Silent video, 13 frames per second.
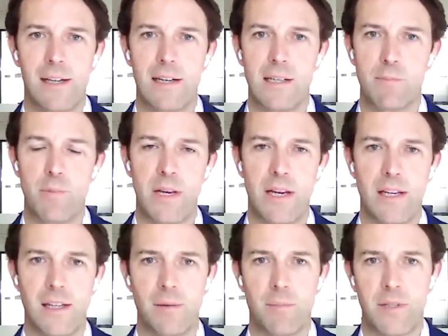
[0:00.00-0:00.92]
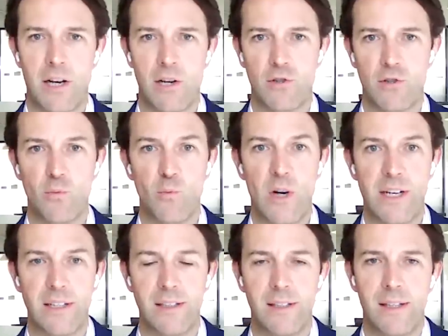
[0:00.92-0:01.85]
as being a potential
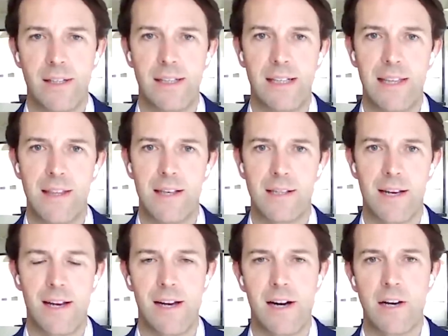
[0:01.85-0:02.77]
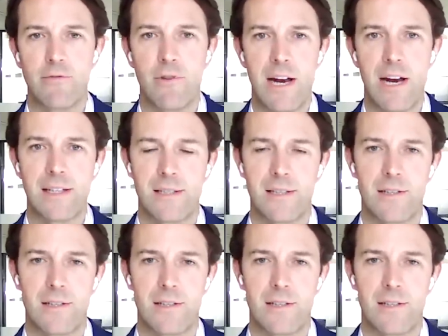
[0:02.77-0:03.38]
winner in this AI race.